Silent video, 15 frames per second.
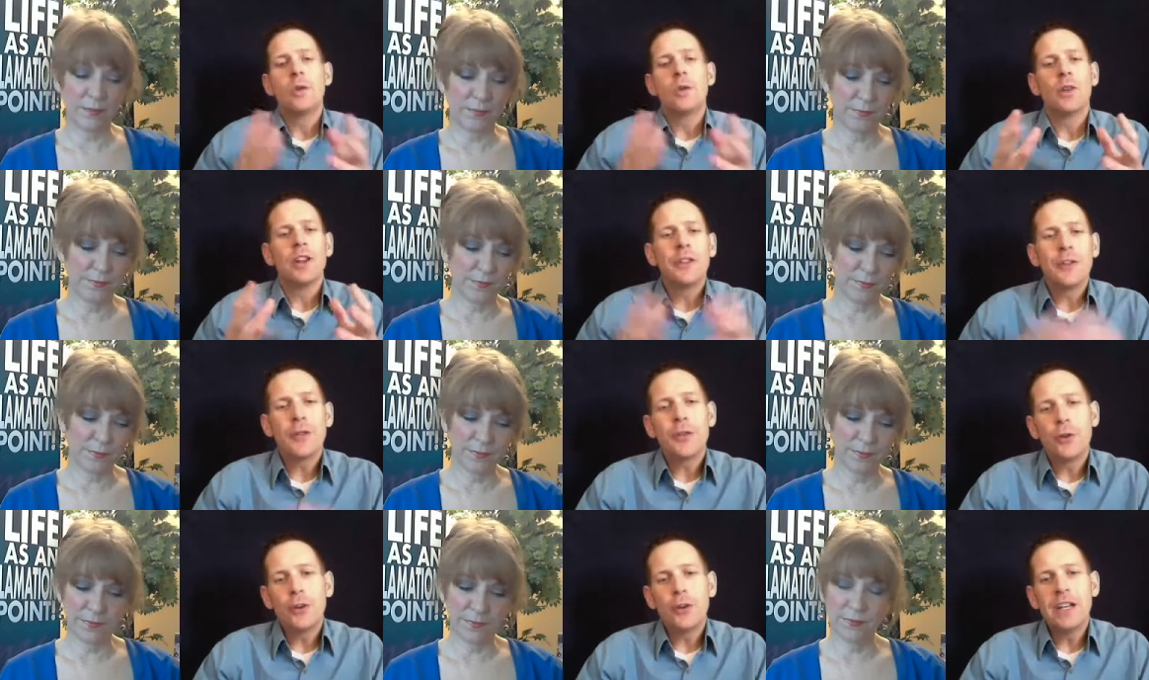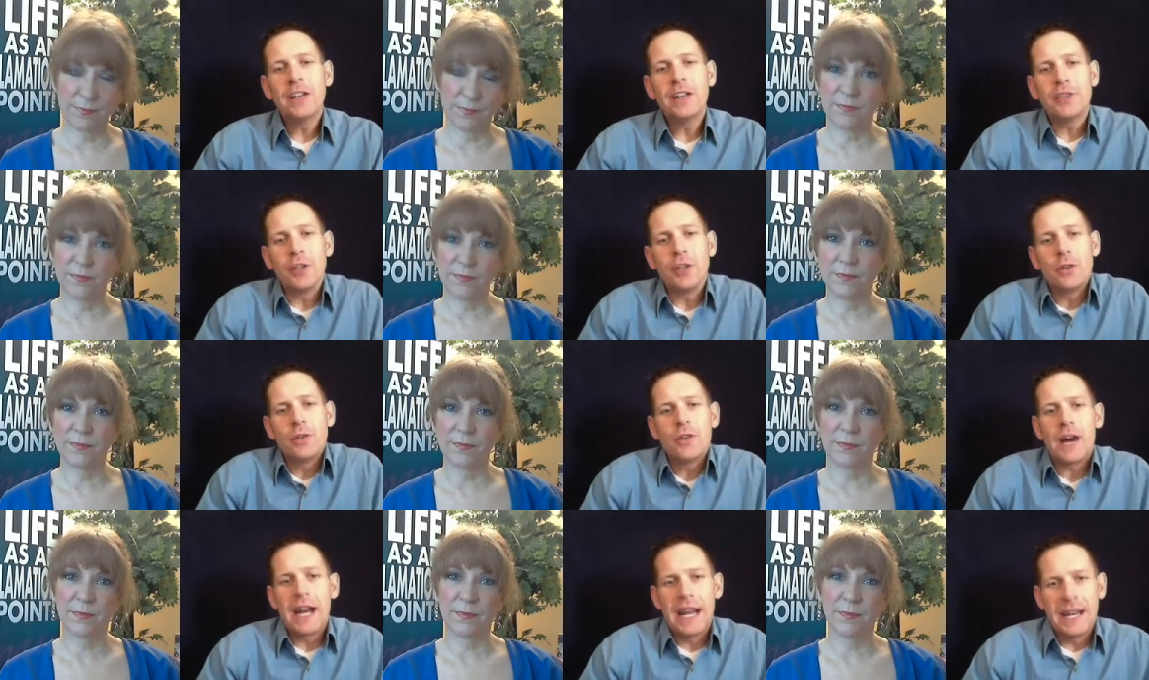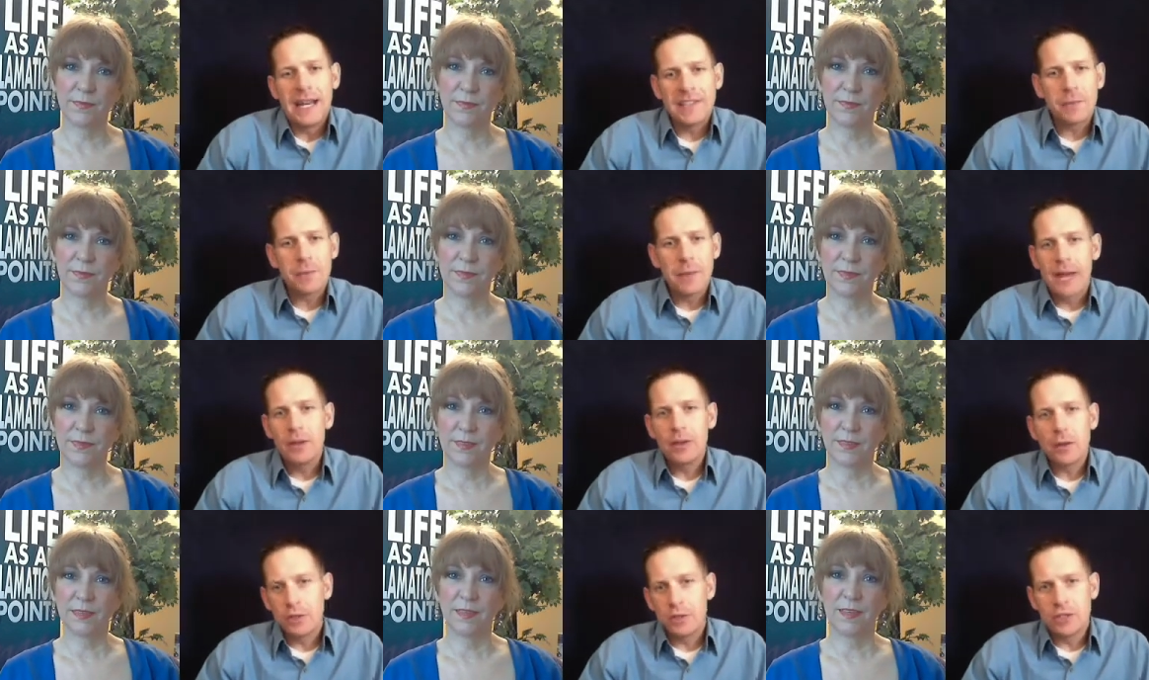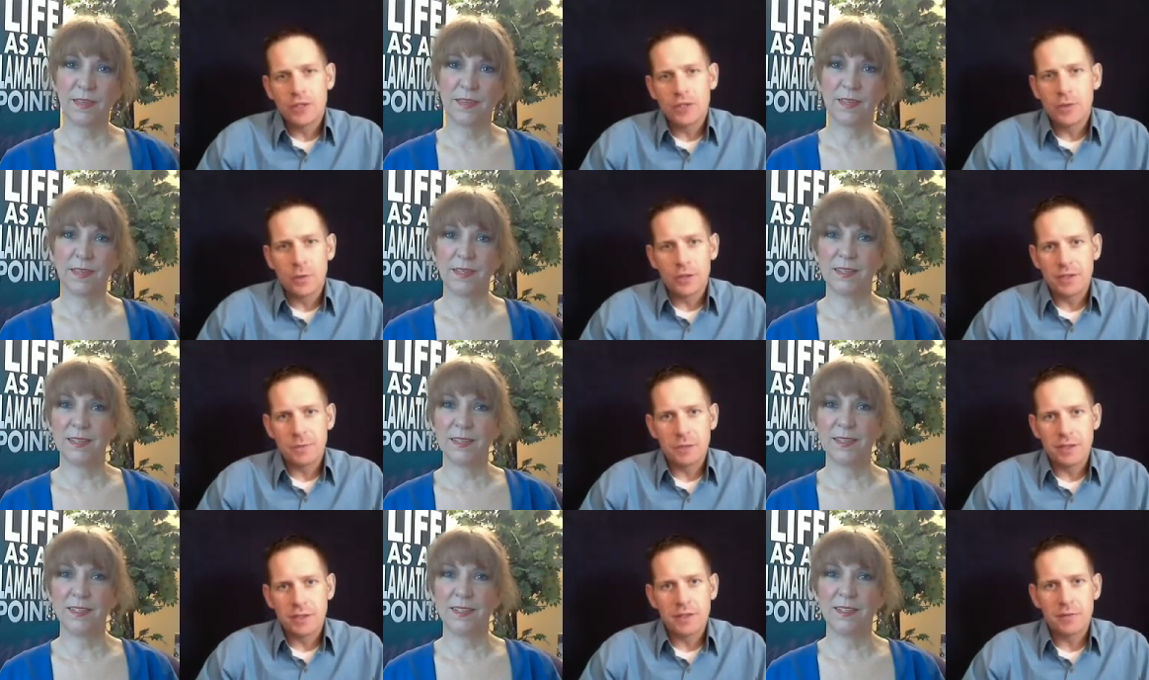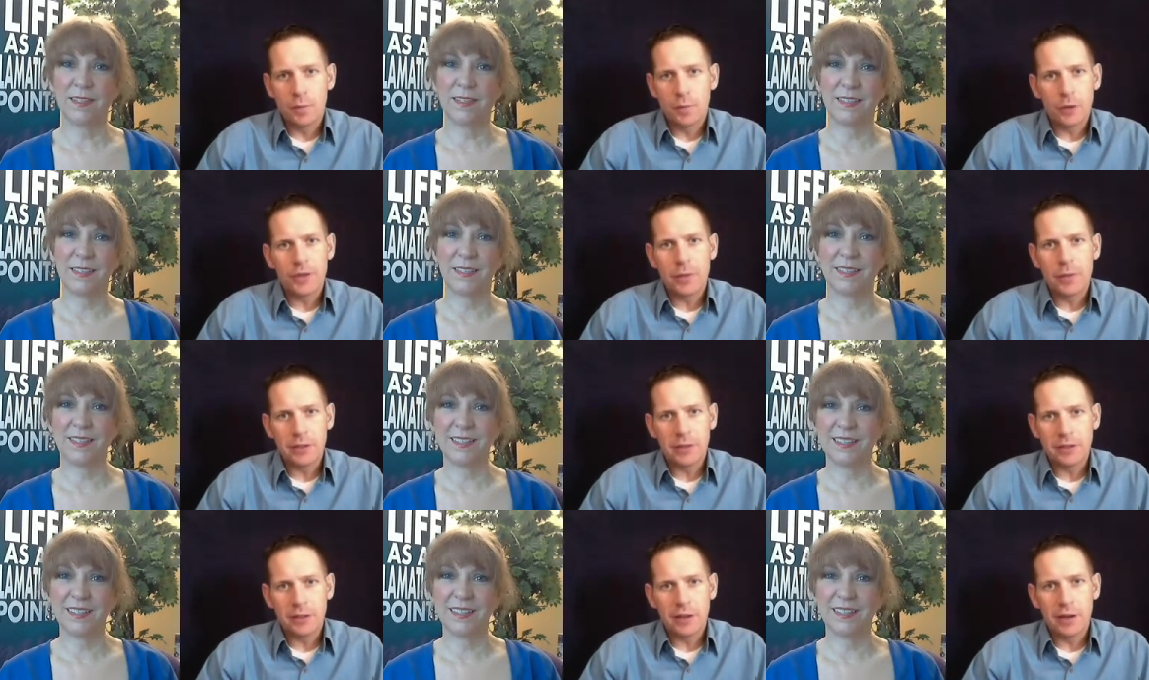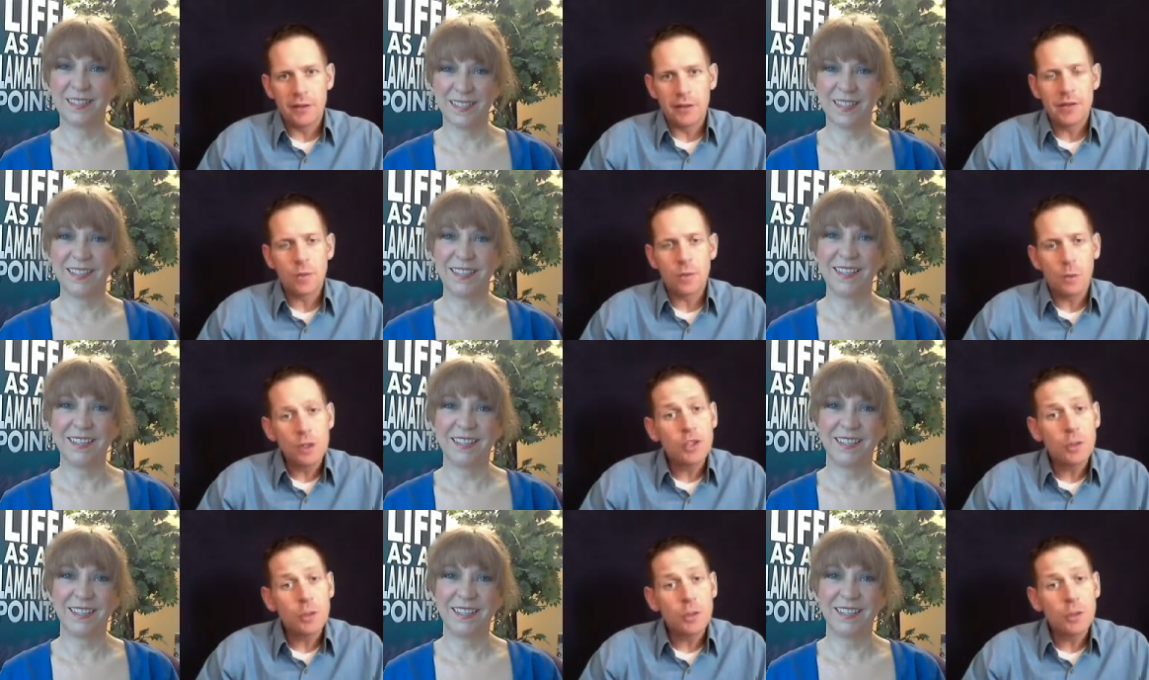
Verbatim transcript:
Speaker 1: Well, on the third interview, I asked Matt, who had just sold his business for multi million dollars, What's your